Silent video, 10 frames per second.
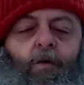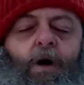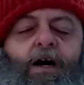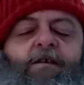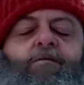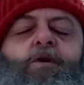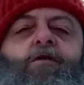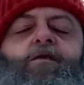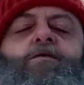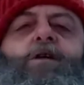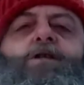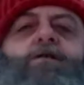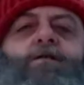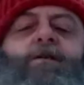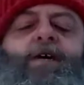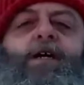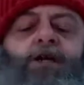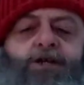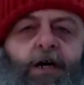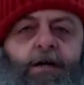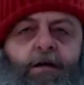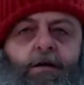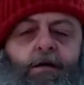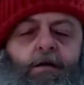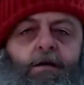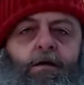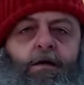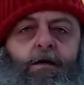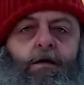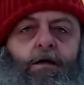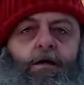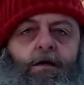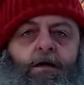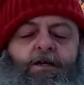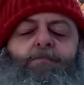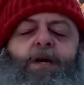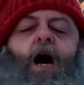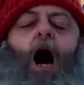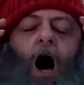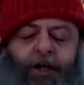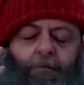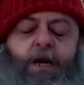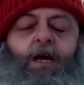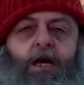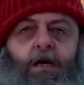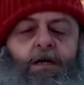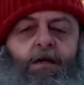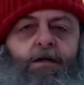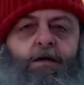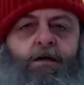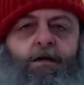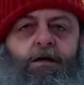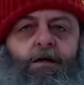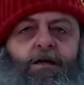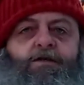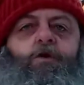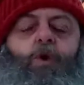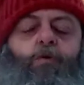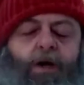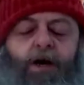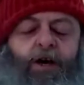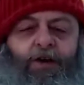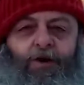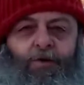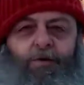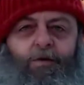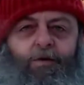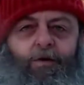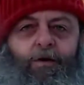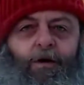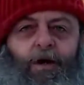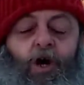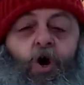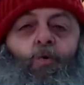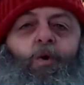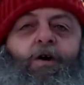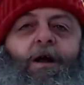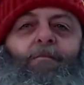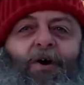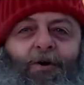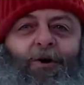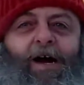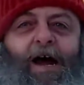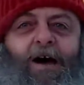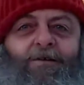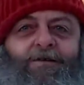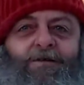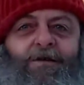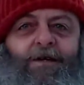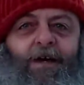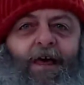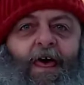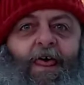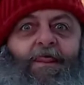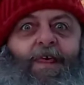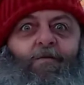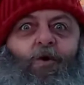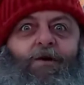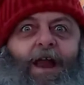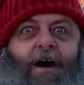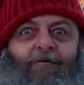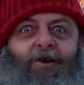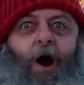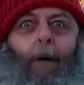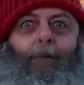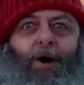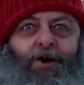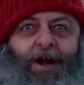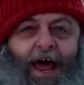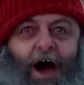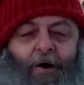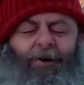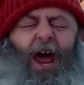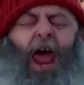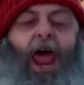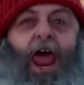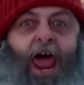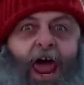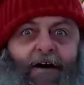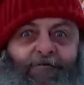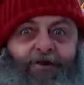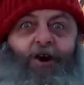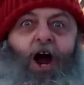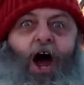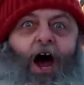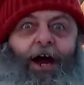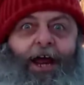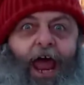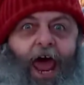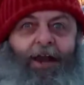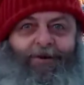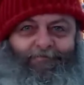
Why this beautiful creature is living in a shed is beyond me. So, what are we going to do? We're going to build her a house that will never burn down ever again.